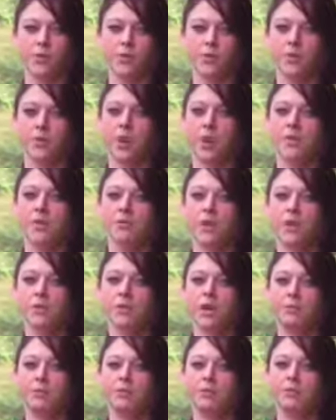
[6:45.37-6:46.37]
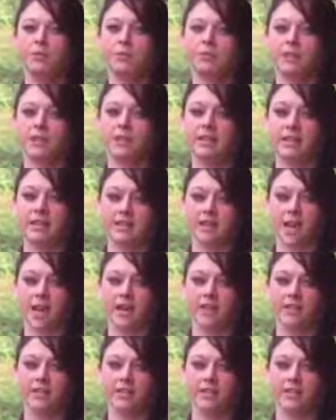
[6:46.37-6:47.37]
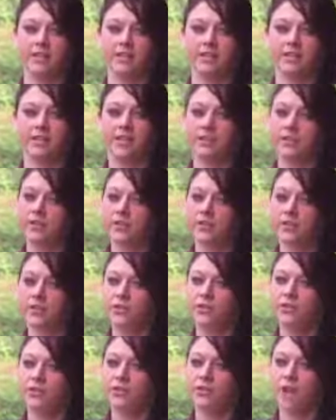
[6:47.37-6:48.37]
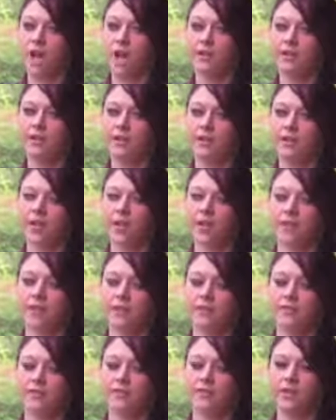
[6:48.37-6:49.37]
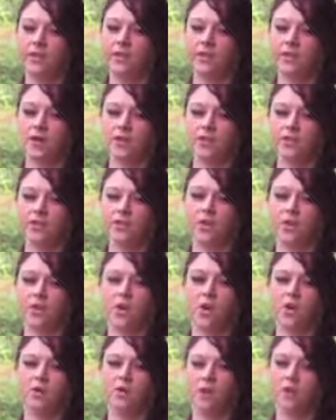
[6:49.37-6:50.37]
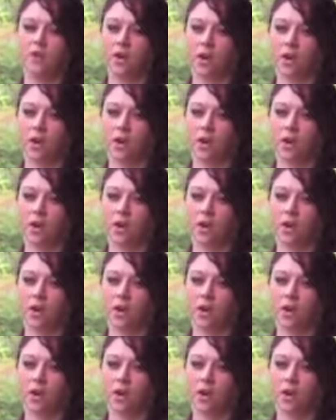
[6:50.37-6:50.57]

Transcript: But you have no right to be the attacker, even if it's your job, and even if the aggression is called